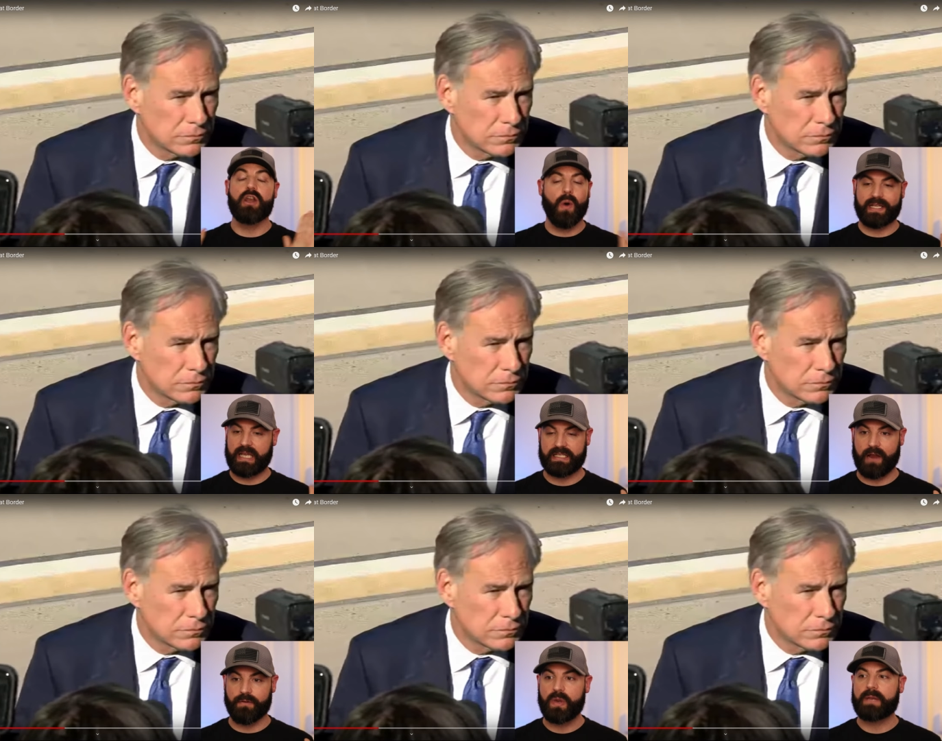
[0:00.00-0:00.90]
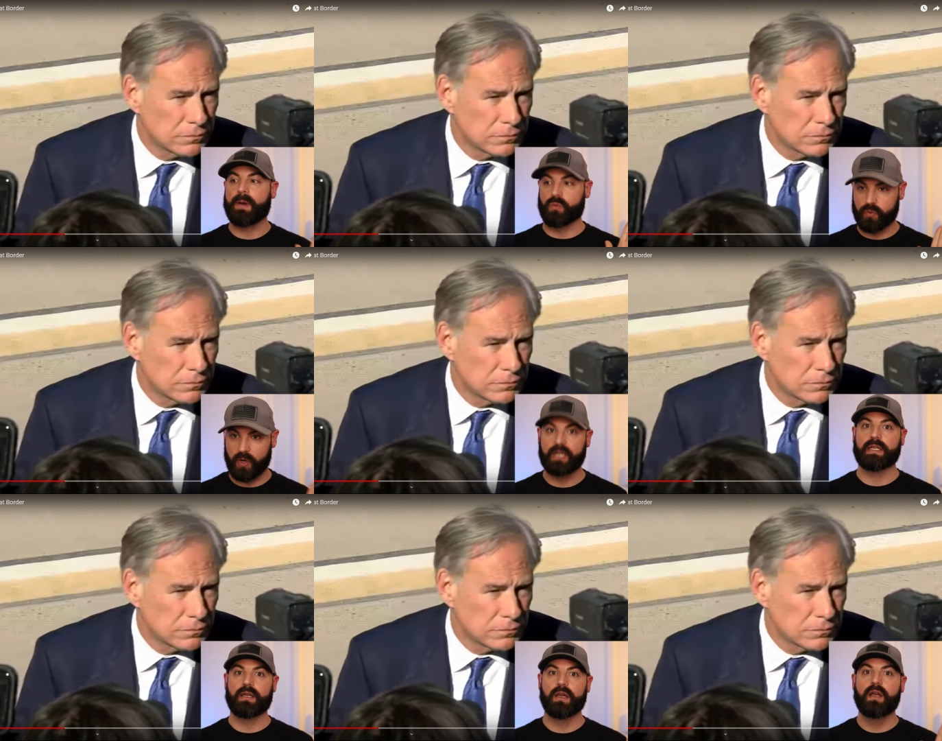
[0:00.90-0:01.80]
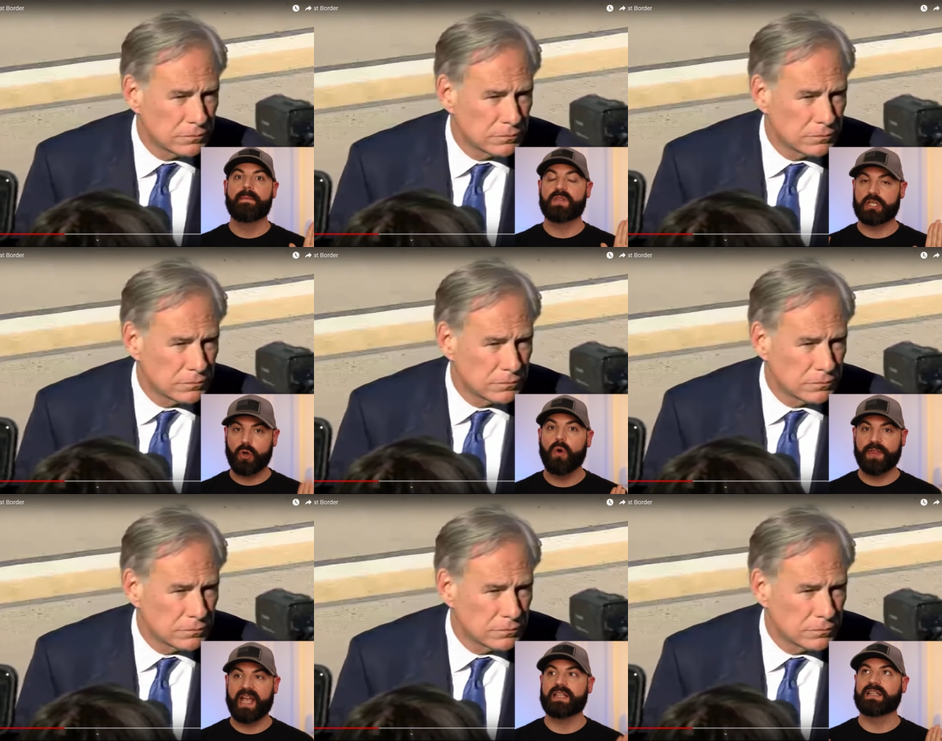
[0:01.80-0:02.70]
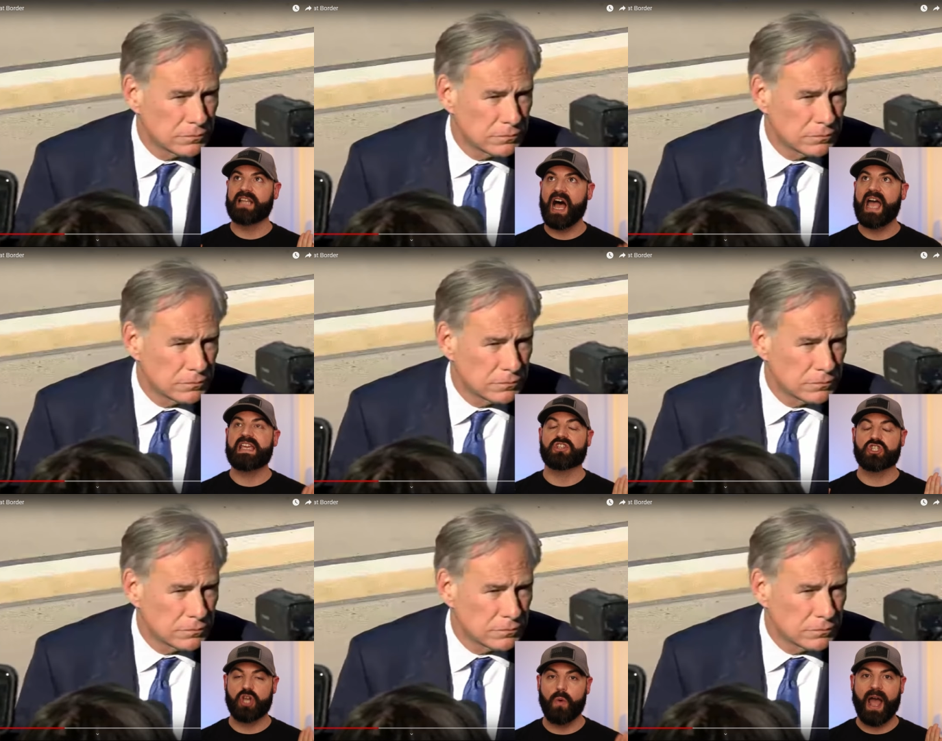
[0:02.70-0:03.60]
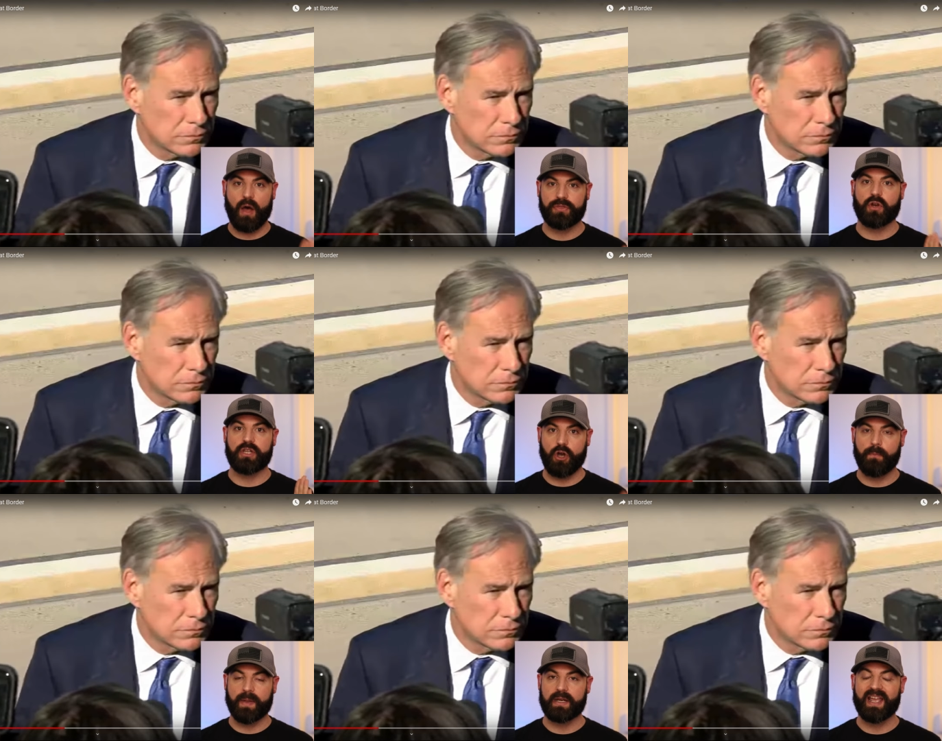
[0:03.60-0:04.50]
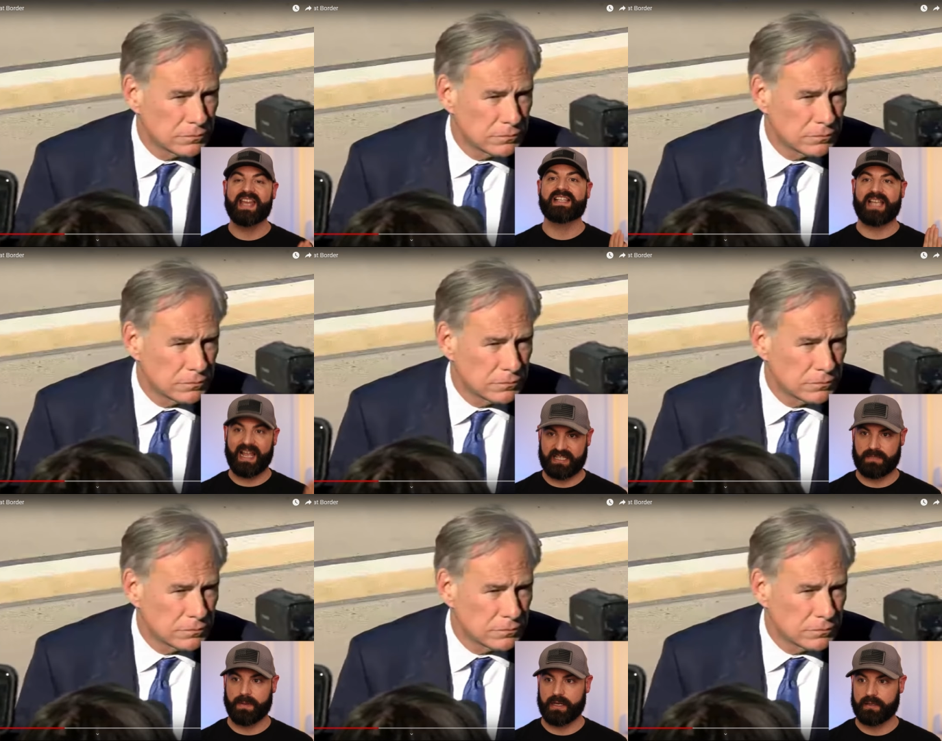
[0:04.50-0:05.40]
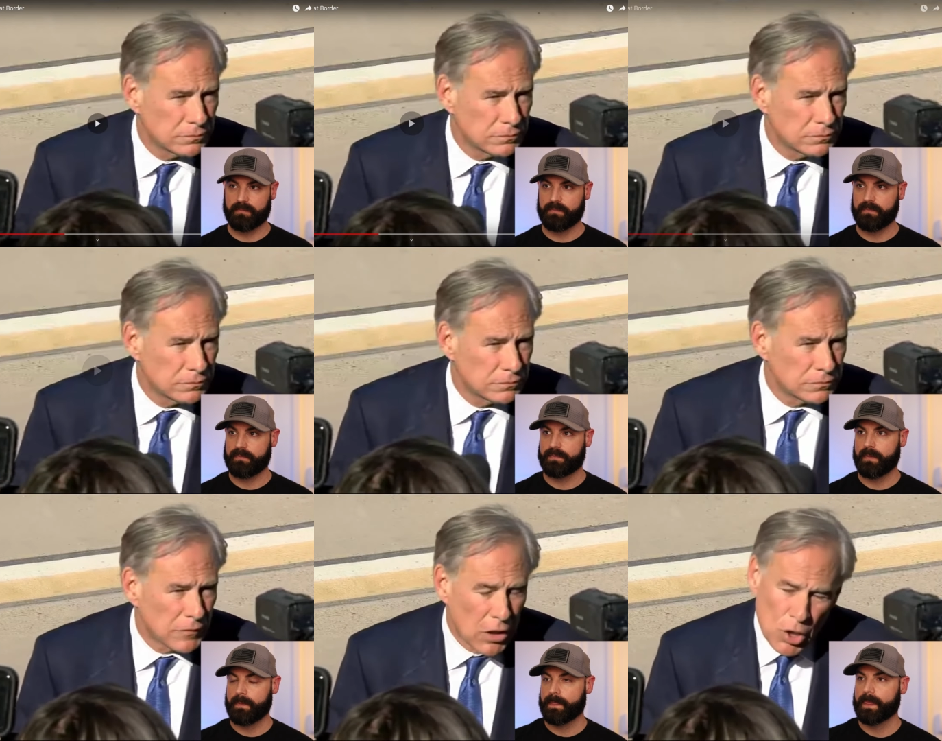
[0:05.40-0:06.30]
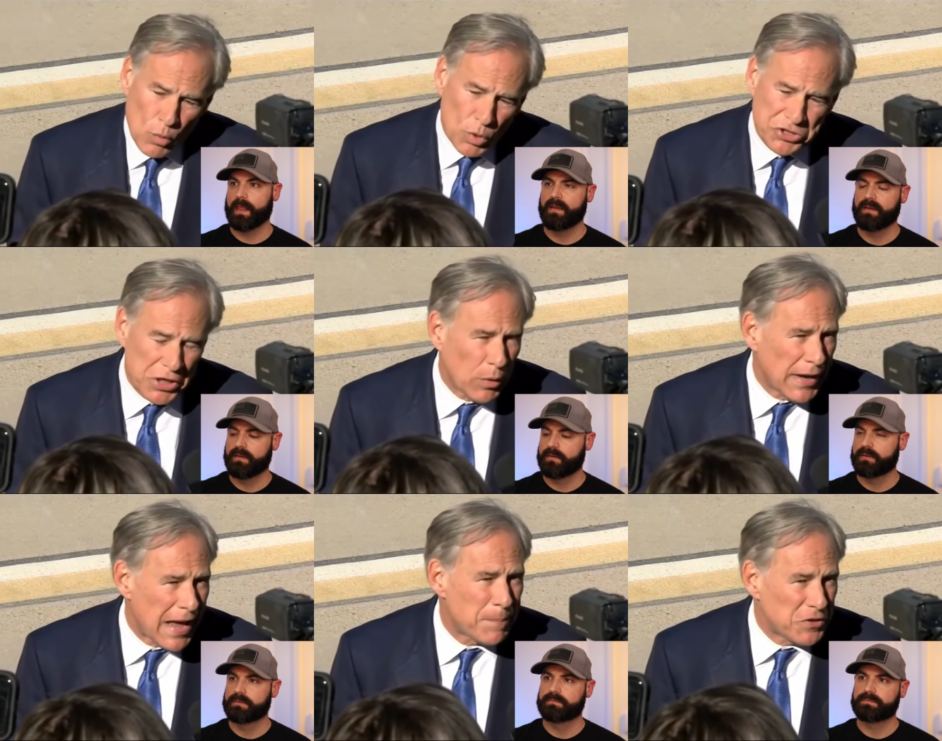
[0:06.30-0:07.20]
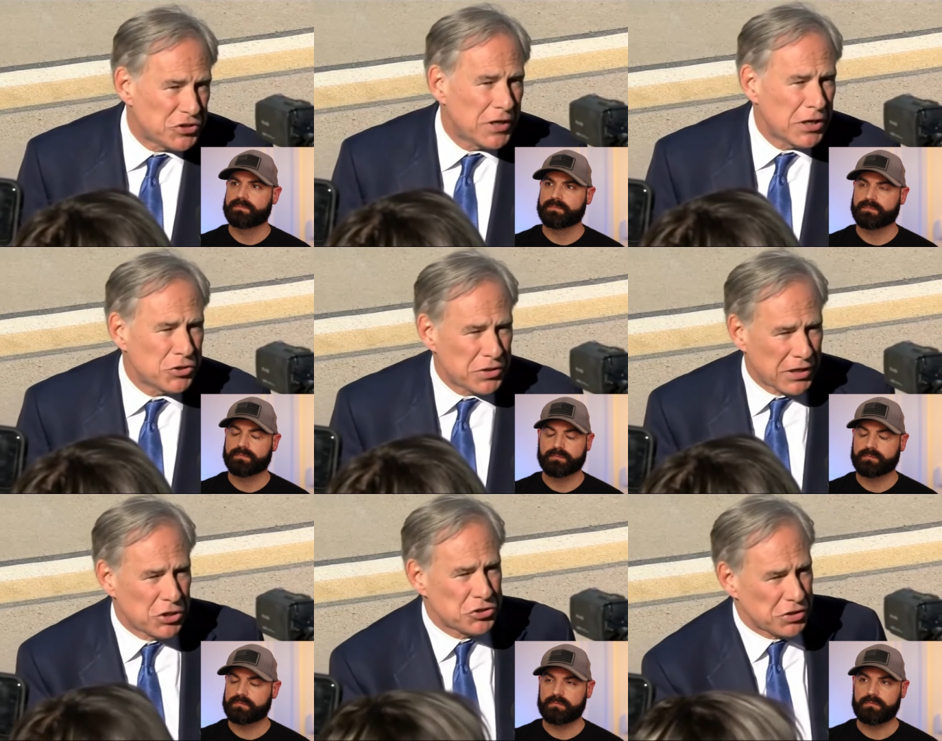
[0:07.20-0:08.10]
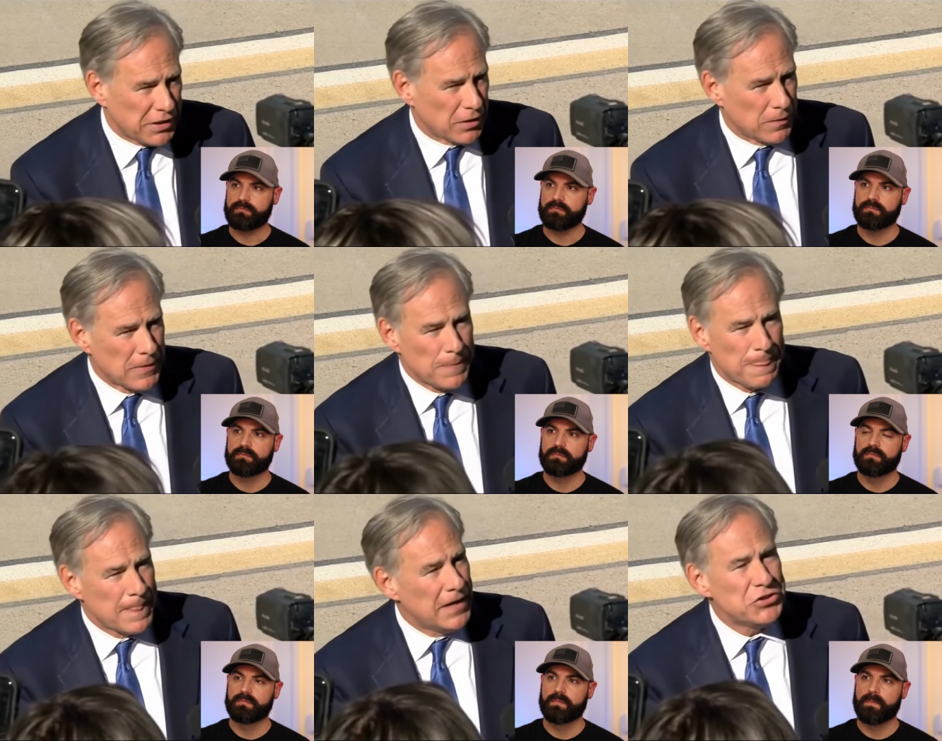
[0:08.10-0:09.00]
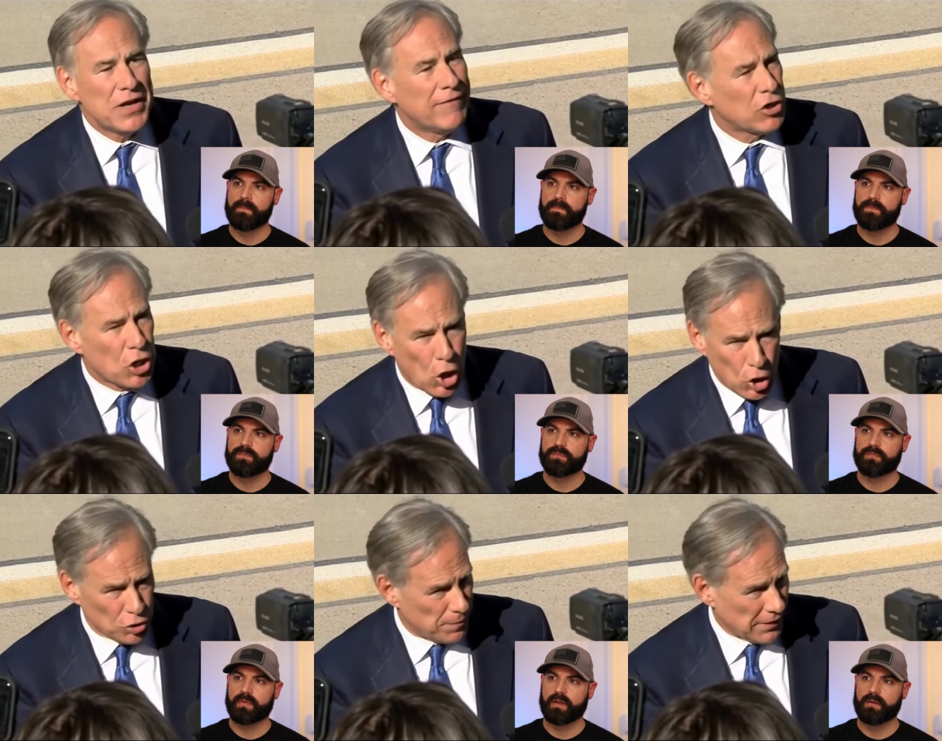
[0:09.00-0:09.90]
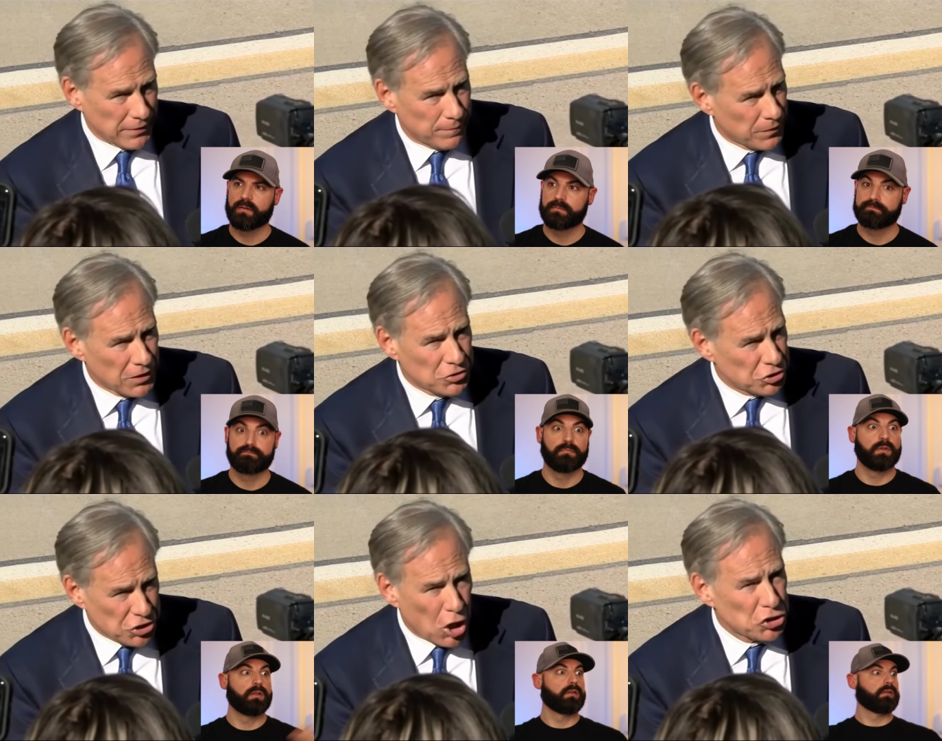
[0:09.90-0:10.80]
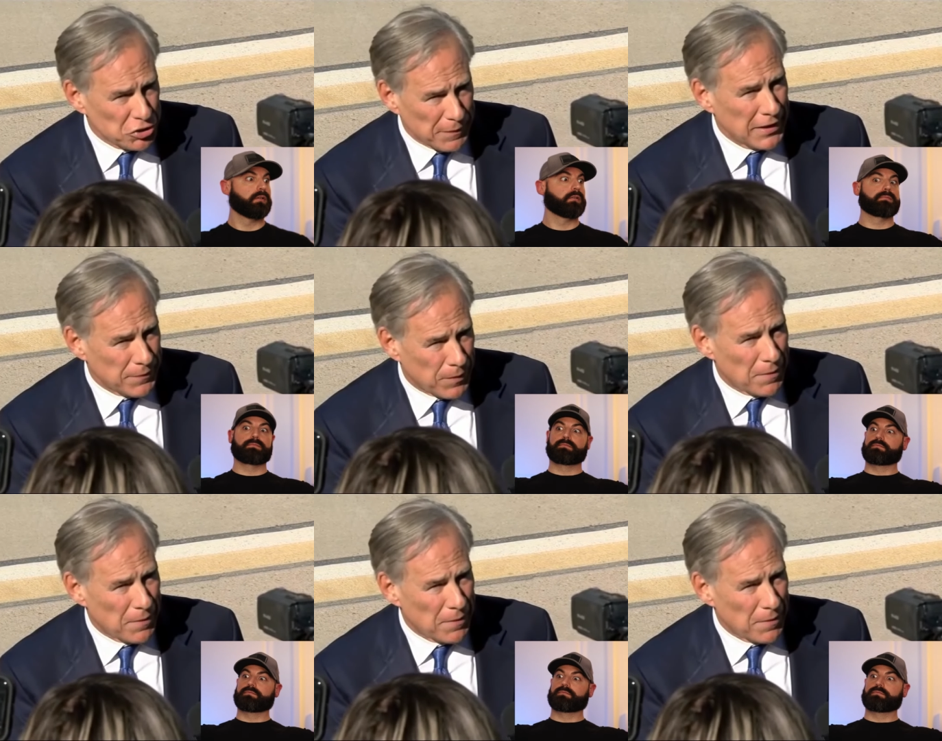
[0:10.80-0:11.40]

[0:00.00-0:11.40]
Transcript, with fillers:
Speaker 1: know I say this every week, but really, this whole thing, the lying is so out there in the open, it is head spinning.
Speaker 2: After this, we'll see what happens. Here's here's the deal. He's never called me to talk to me